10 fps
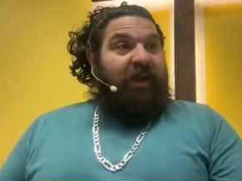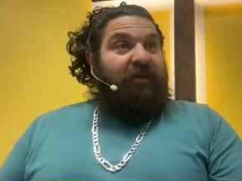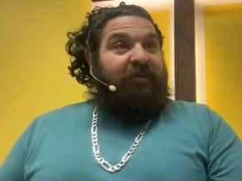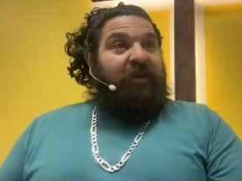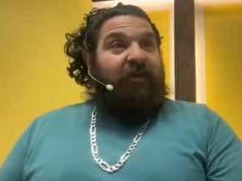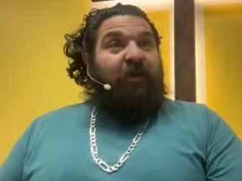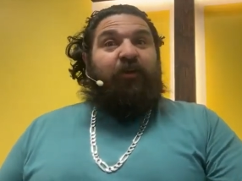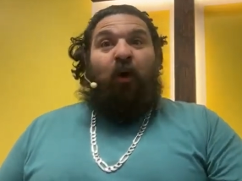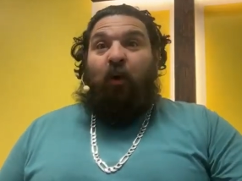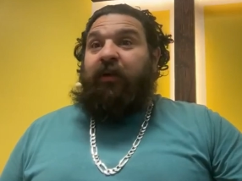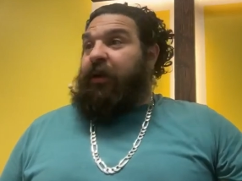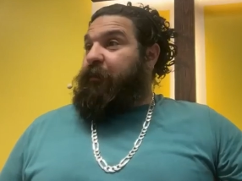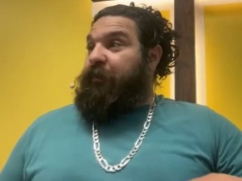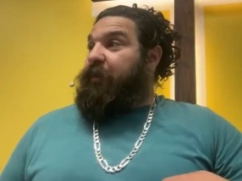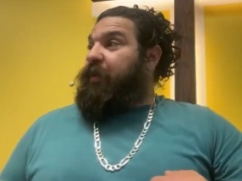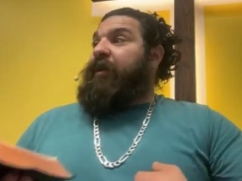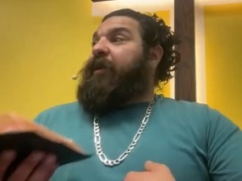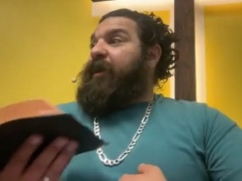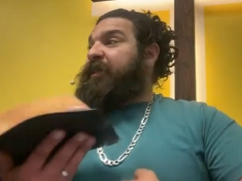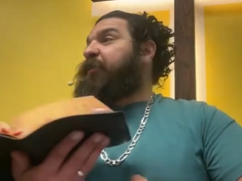and I looked at her. I was holding him
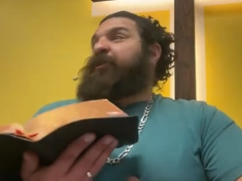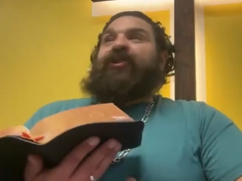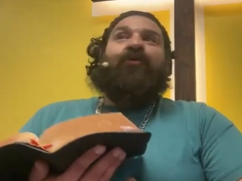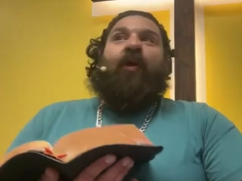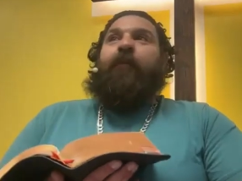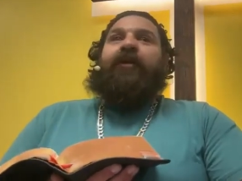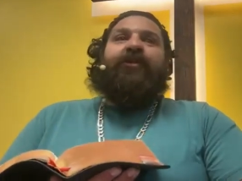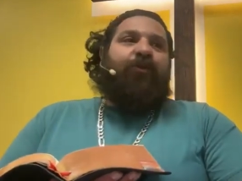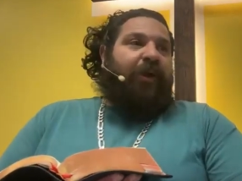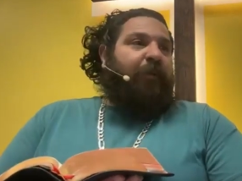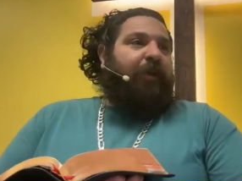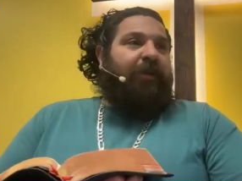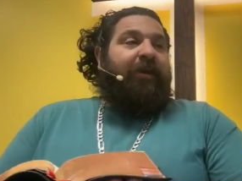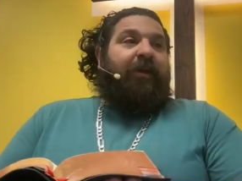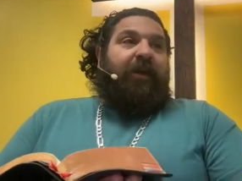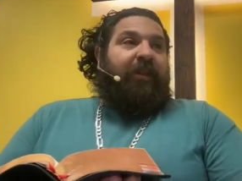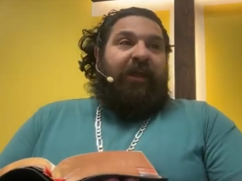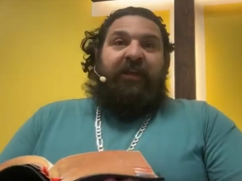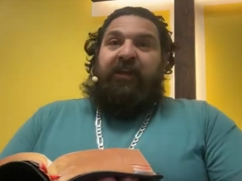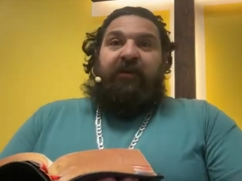because he was squirming, screaming
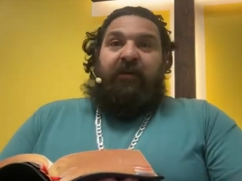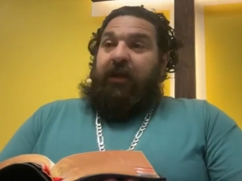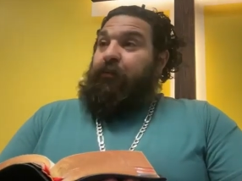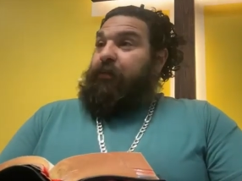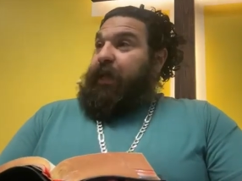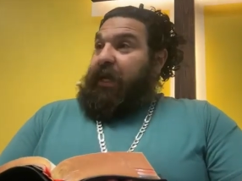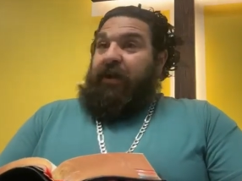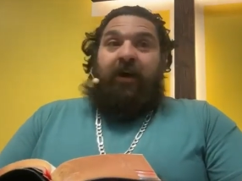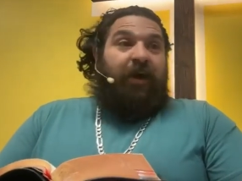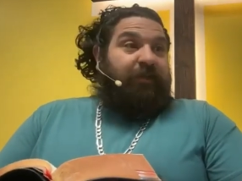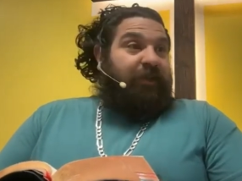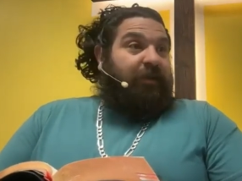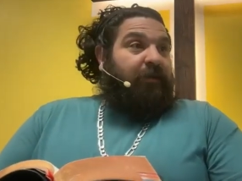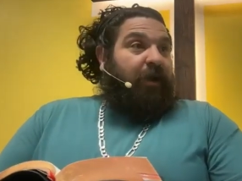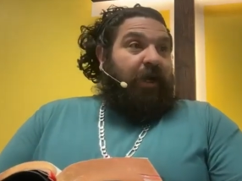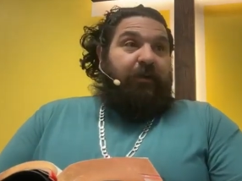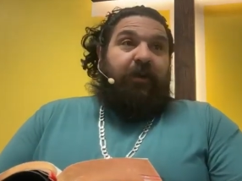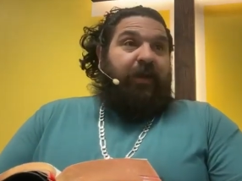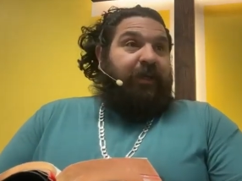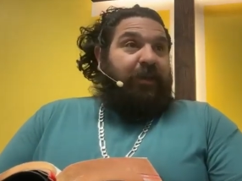like it was like nuts. And I
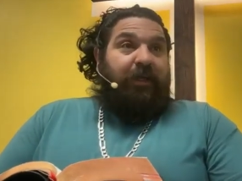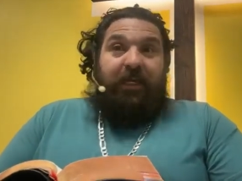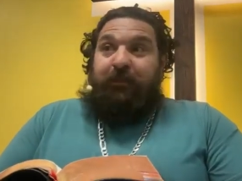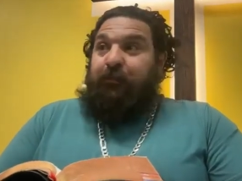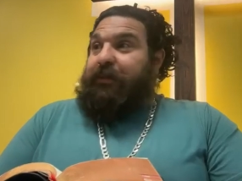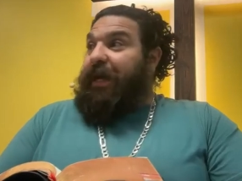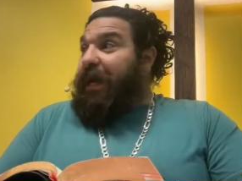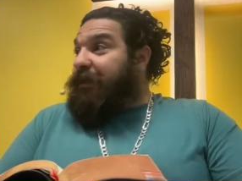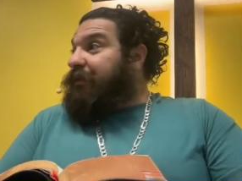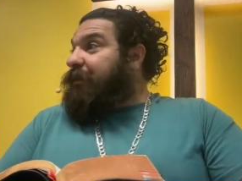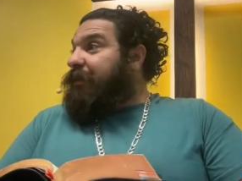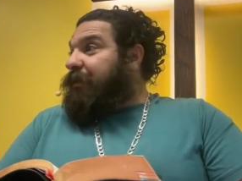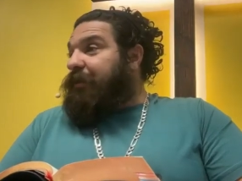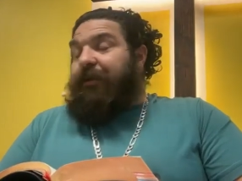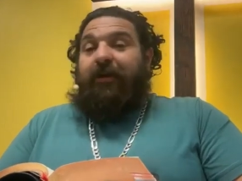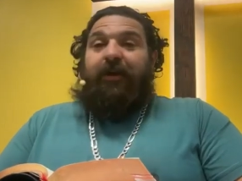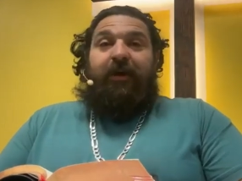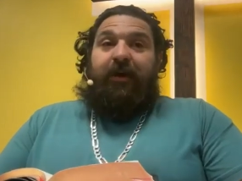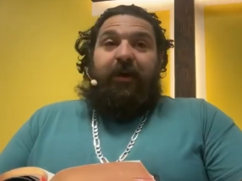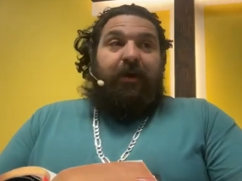looked at her. I said, "I think he's possessed."
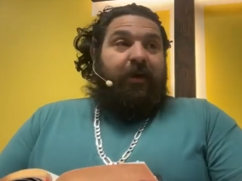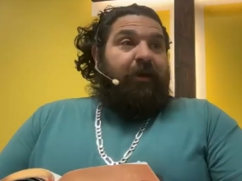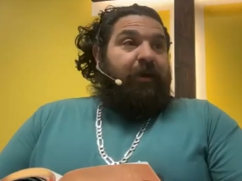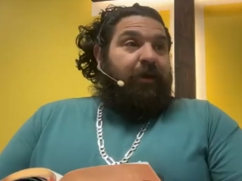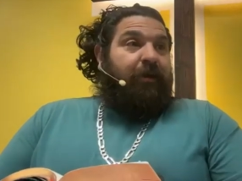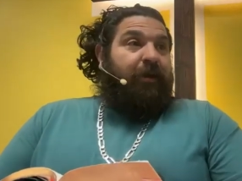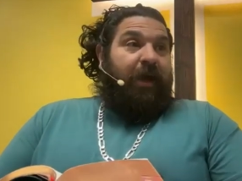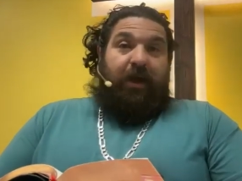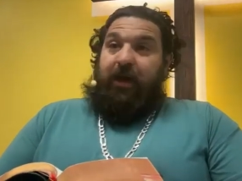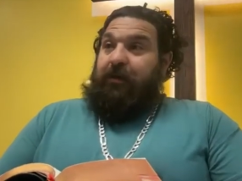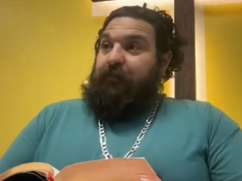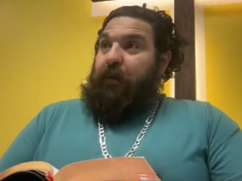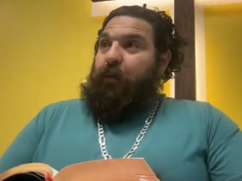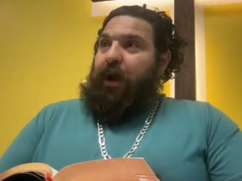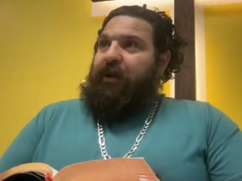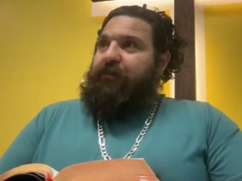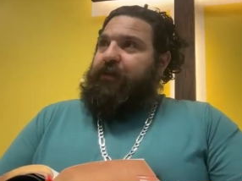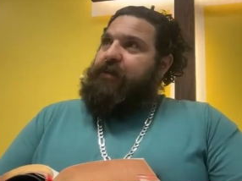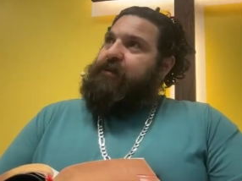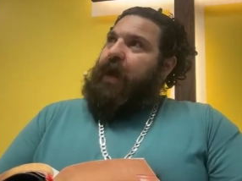Yeah, and my wife
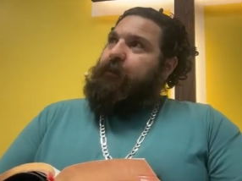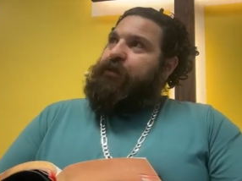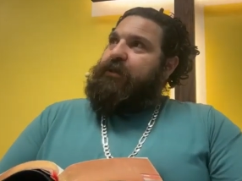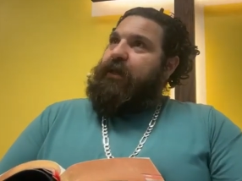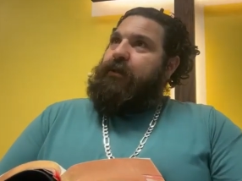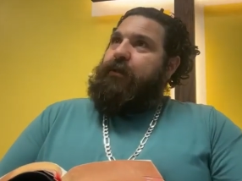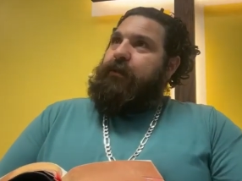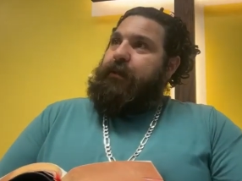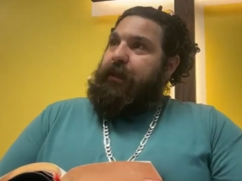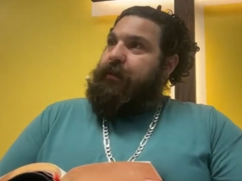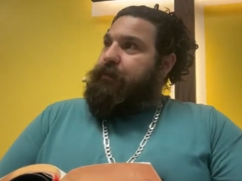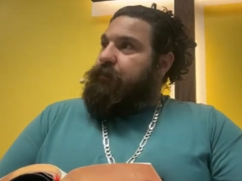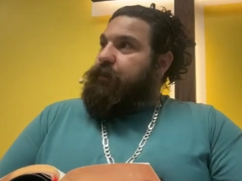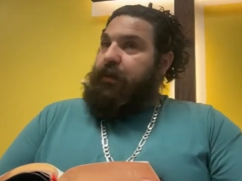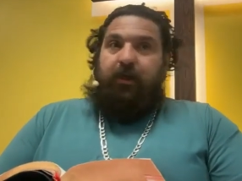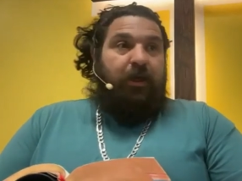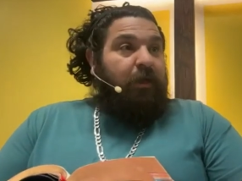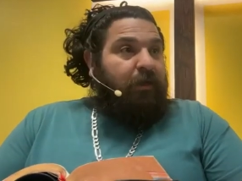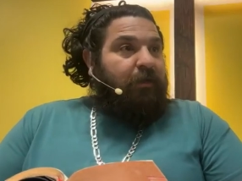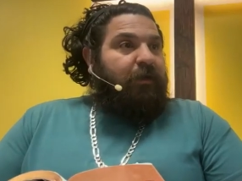stopped. She said, "You, you
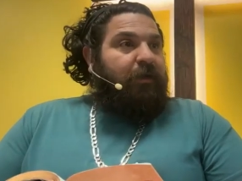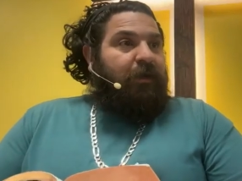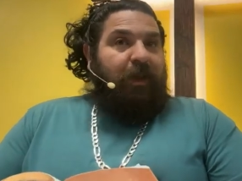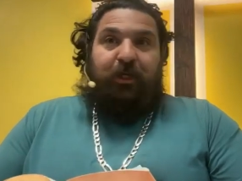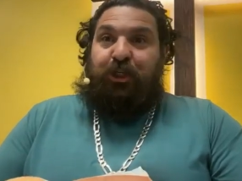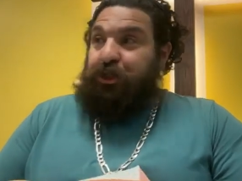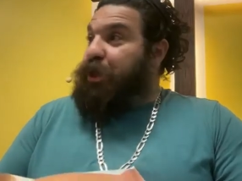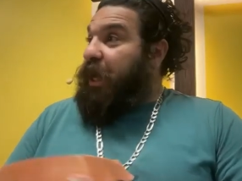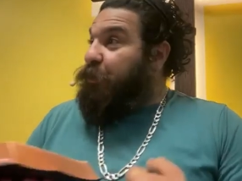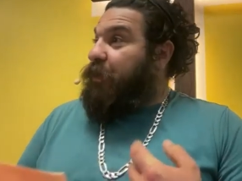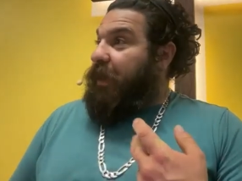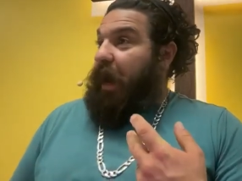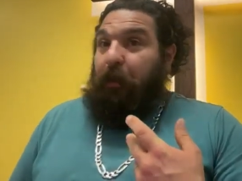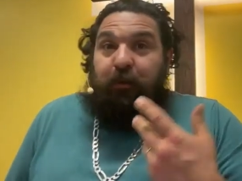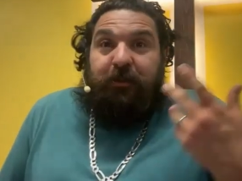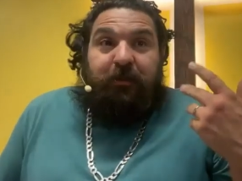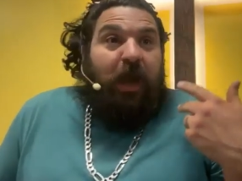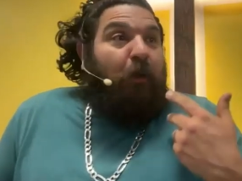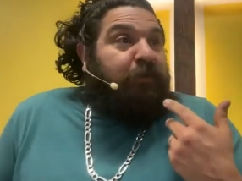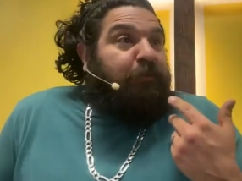think?" Like she genuinely, and I was
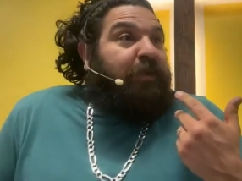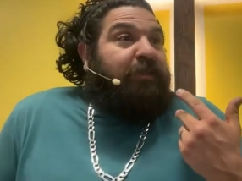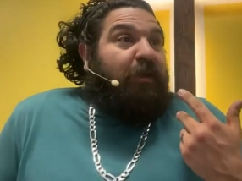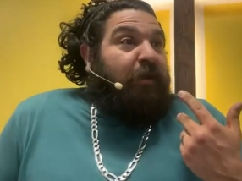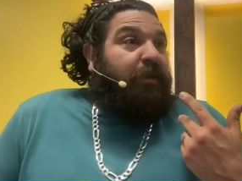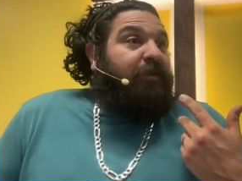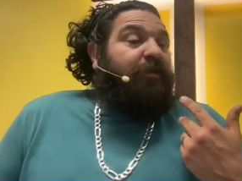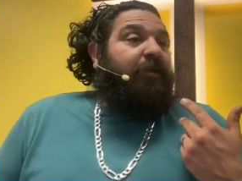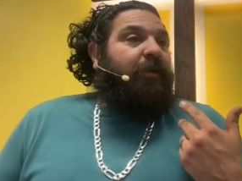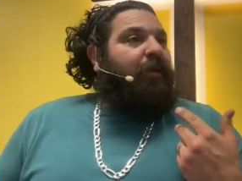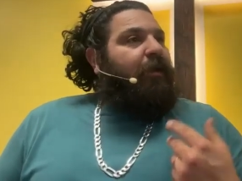I was being serious.